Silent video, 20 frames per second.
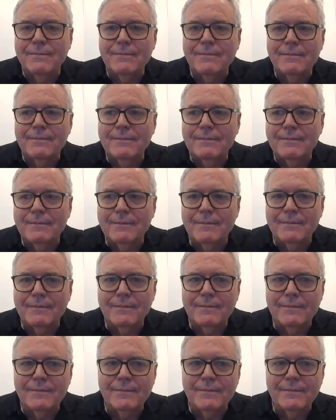
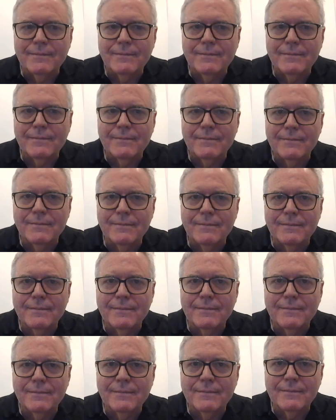
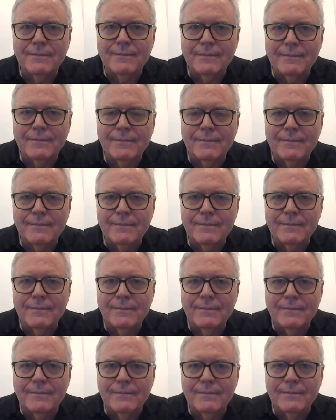
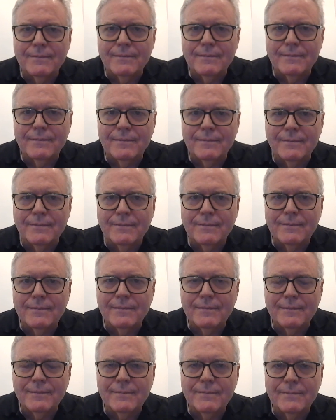
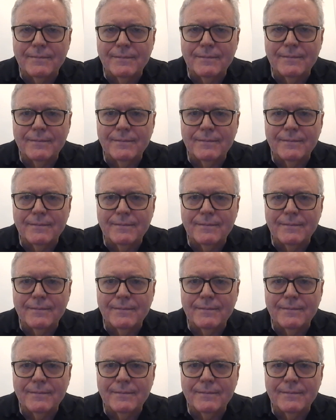This person isn't speaking.